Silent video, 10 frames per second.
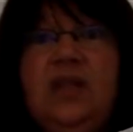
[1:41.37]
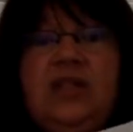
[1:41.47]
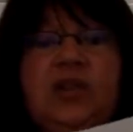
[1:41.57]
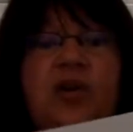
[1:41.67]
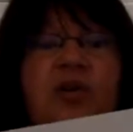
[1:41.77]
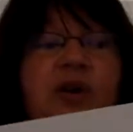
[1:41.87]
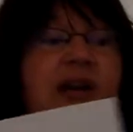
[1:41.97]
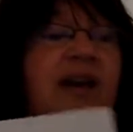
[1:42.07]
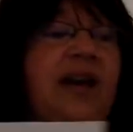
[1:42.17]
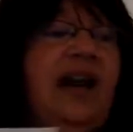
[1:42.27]
So
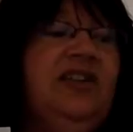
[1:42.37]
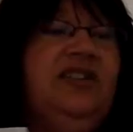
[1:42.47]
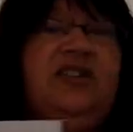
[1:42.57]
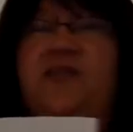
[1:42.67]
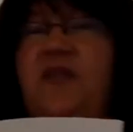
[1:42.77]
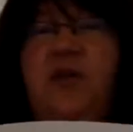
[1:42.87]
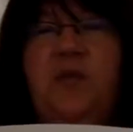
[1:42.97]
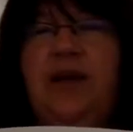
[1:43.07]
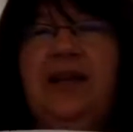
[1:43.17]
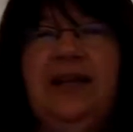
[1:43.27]
just a fun
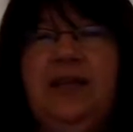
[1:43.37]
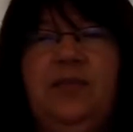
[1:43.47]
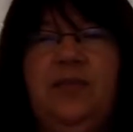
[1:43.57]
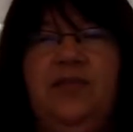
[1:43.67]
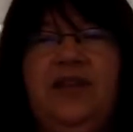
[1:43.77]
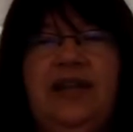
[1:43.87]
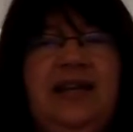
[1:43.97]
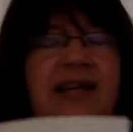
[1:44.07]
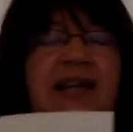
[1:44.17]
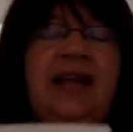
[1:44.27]
way to get them
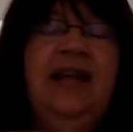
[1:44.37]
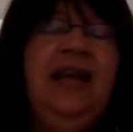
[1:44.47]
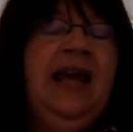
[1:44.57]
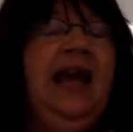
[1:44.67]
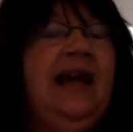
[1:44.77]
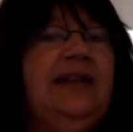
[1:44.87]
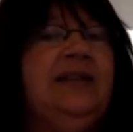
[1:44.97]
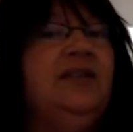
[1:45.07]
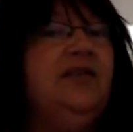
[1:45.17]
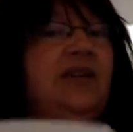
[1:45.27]
moving and
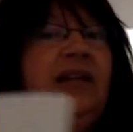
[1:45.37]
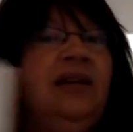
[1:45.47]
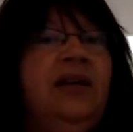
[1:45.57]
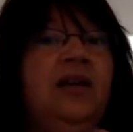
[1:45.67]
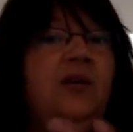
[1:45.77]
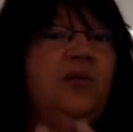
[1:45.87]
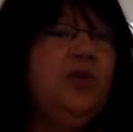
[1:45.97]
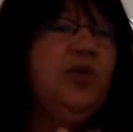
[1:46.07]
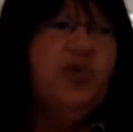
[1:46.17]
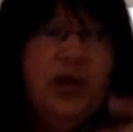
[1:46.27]
active and
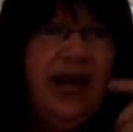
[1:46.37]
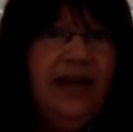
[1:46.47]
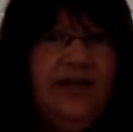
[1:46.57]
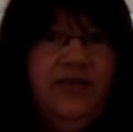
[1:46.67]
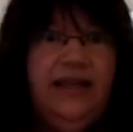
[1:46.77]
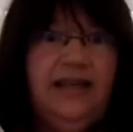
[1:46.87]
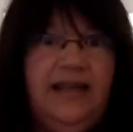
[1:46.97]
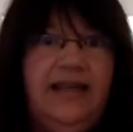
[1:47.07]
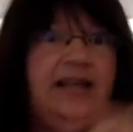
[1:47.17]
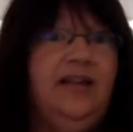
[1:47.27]
creatively
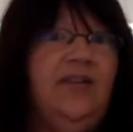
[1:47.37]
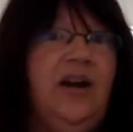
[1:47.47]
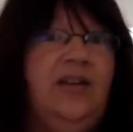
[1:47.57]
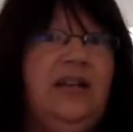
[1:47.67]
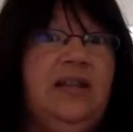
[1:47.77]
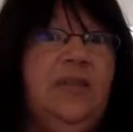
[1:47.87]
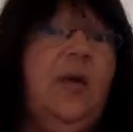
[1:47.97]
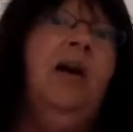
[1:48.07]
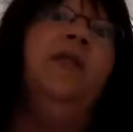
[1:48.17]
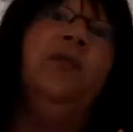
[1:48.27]
thinking of how to get the
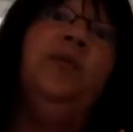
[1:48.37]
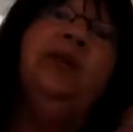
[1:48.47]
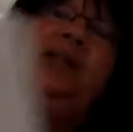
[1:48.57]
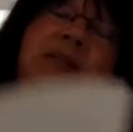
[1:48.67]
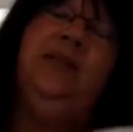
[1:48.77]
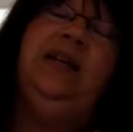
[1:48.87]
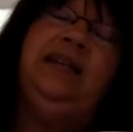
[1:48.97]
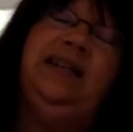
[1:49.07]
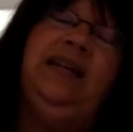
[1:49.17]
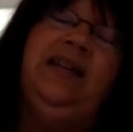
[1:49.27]
ball from one
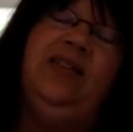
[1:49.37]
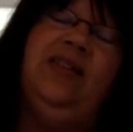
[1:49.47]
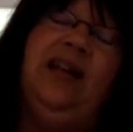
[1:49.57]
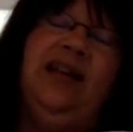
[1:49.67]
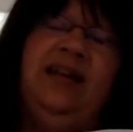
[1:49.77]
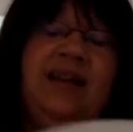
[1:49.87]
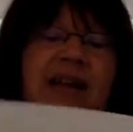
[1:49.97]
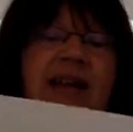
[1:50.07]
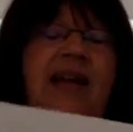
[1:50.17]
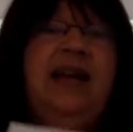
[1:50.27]
space to the other. And
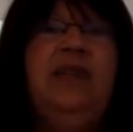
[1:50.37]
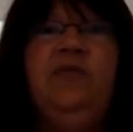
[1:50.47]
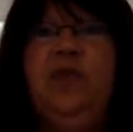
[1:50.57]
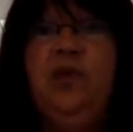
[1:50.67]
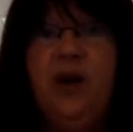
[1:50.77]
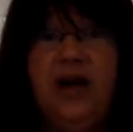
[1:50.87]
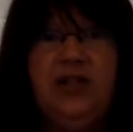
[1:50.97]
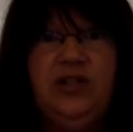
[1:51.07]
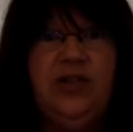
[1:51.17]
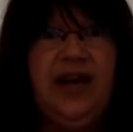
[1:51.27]
if you want
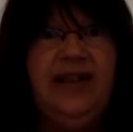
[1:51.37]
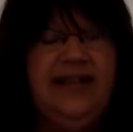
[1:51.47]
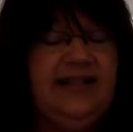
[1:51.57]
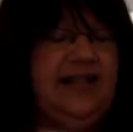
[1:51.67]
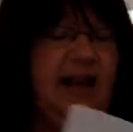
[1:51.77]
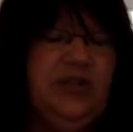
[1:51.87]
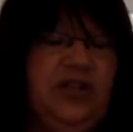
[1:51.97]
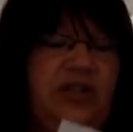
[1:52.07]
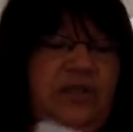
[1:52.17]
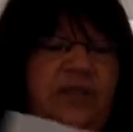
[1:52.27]
to do that, that's an
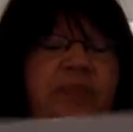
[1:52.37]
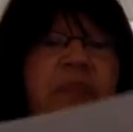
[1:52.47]
option.